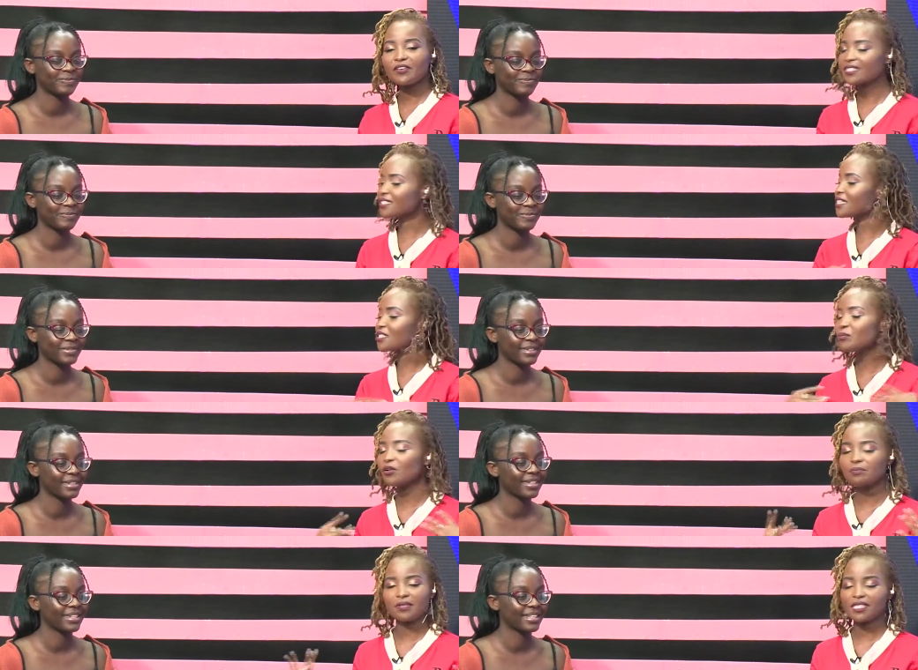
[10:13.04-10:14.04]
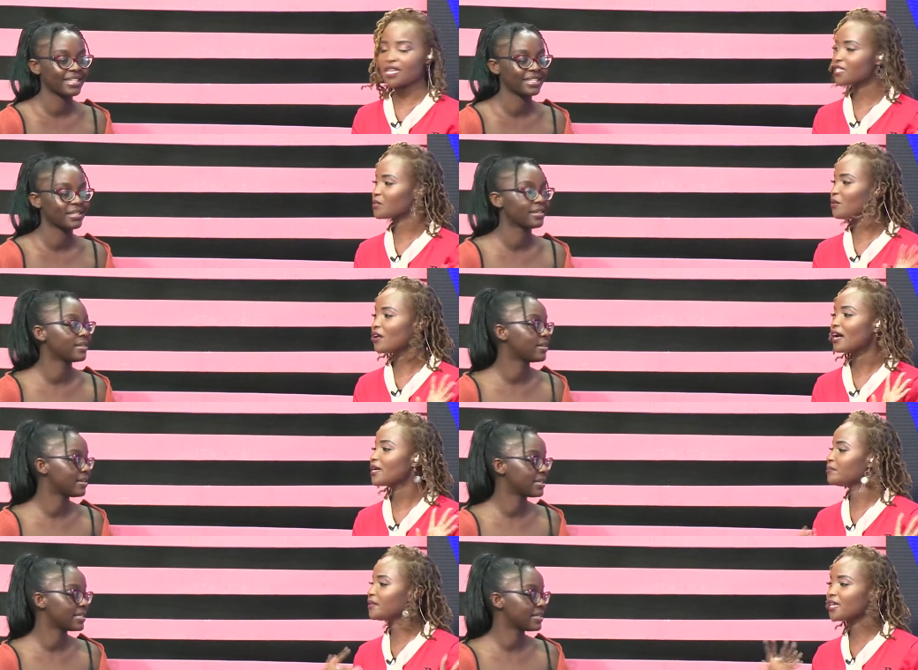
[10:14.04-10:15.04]
Speaker 1: for us just a small piece, a small a
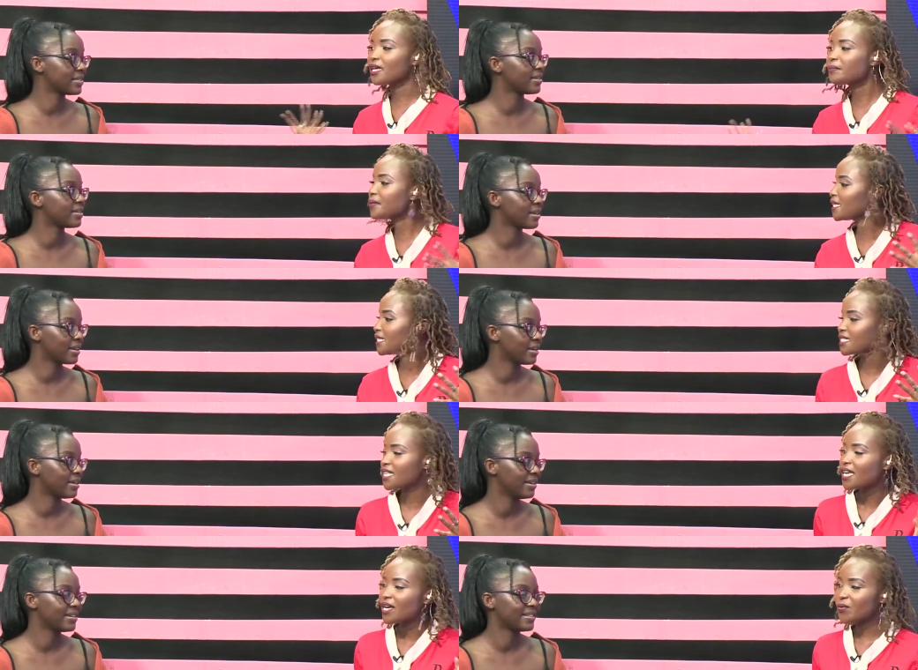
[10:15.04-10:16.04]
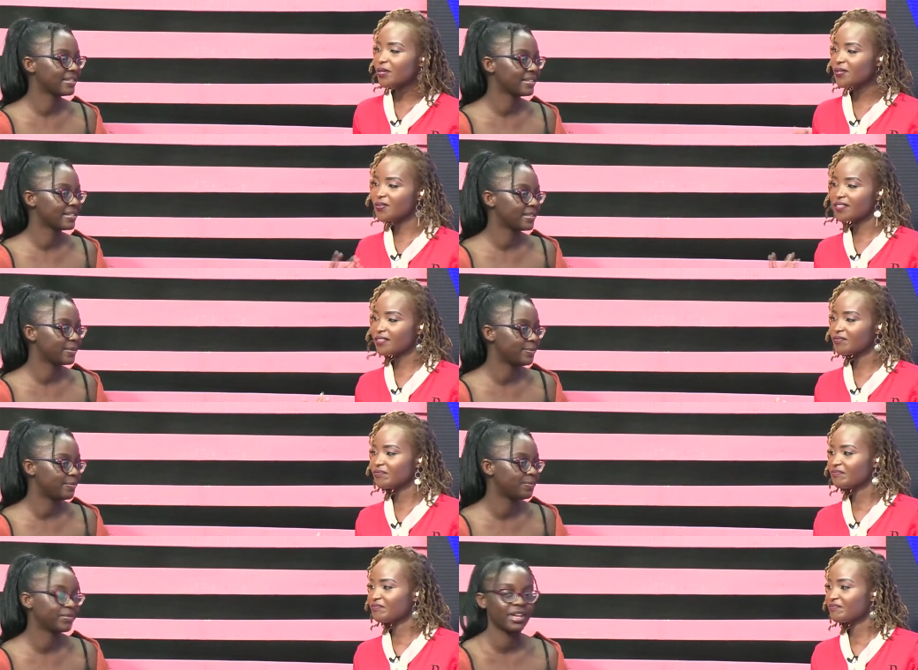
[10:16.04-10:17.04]
cappella piece? What do you feel?
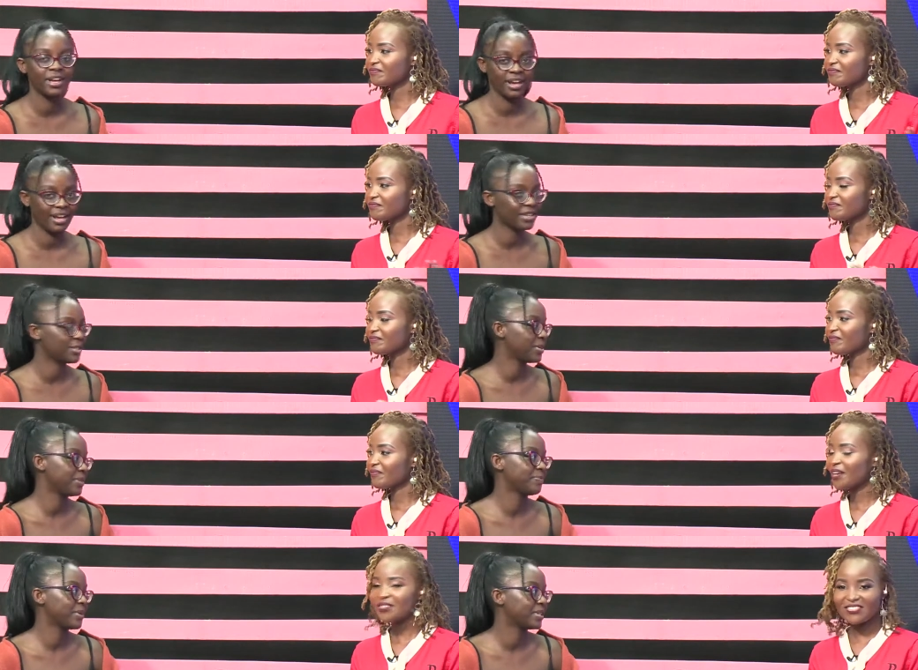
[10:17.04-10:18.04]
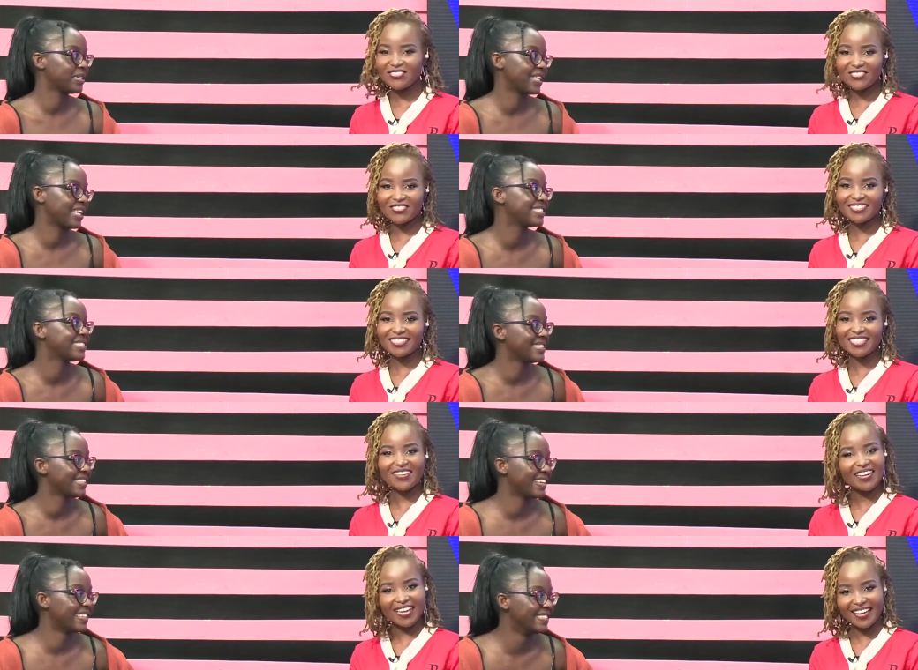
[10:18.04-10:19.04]
Yeah, sure.
Speaker 2: I could do that.
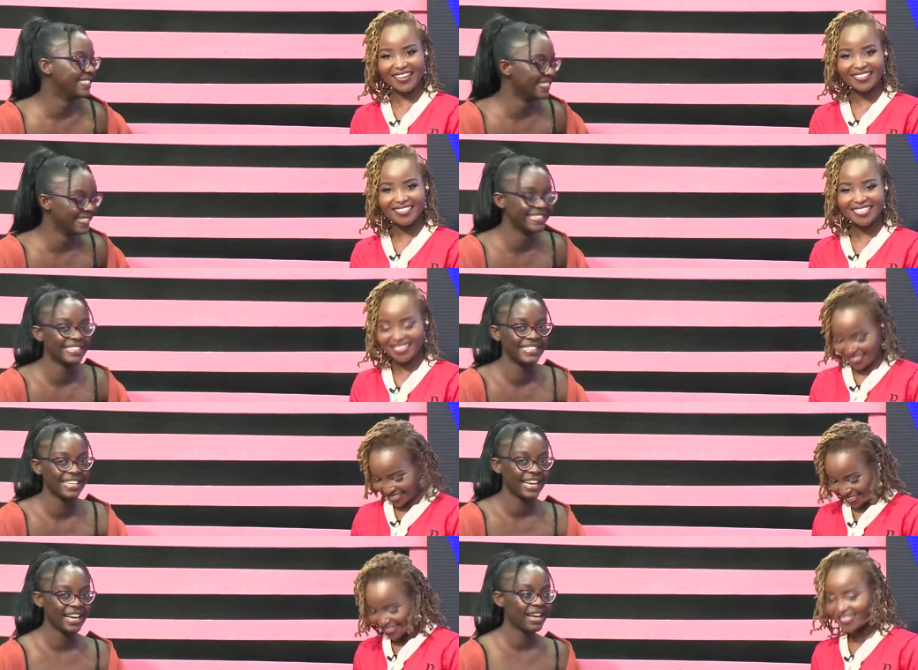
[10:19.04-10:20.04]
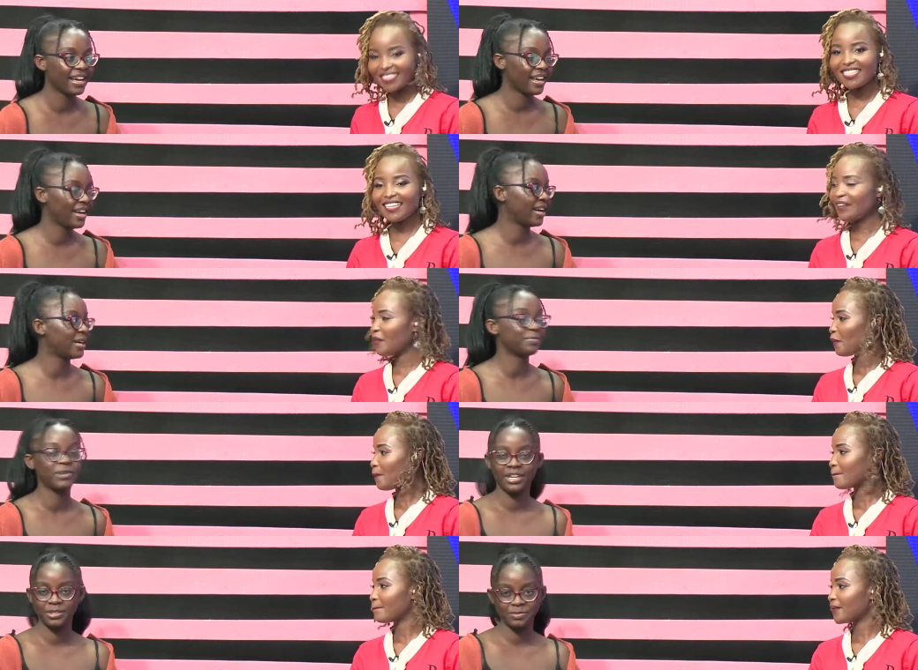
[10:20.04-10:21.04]
Okay. I'm
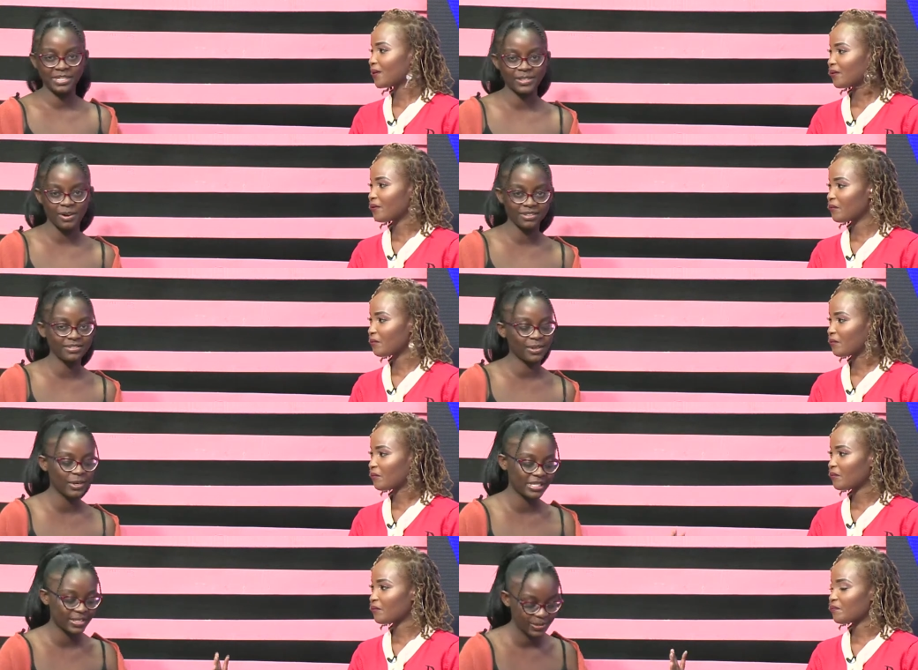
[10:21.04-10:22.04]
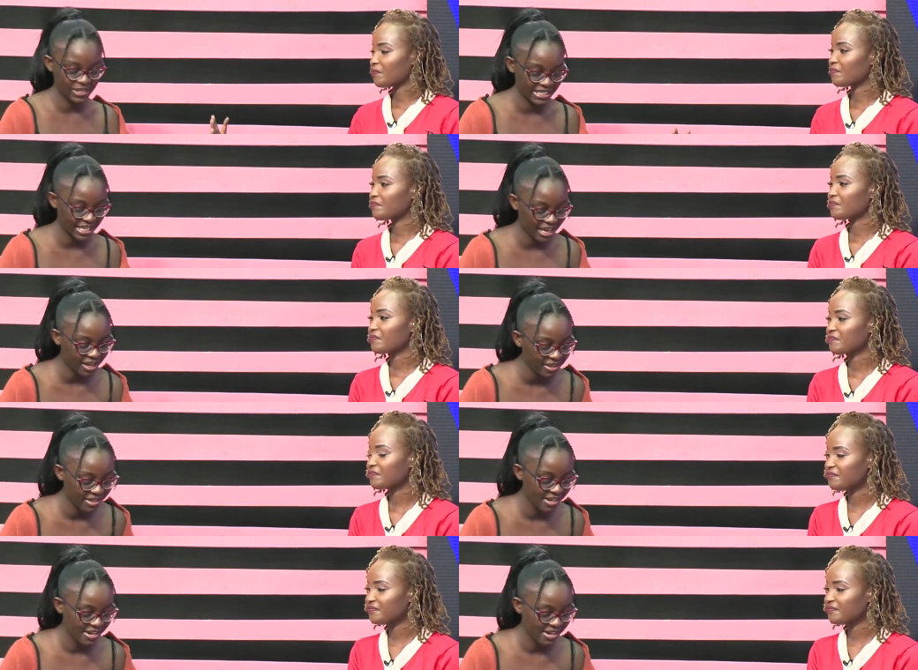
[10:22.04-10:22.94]
going to do my song called Storyteller.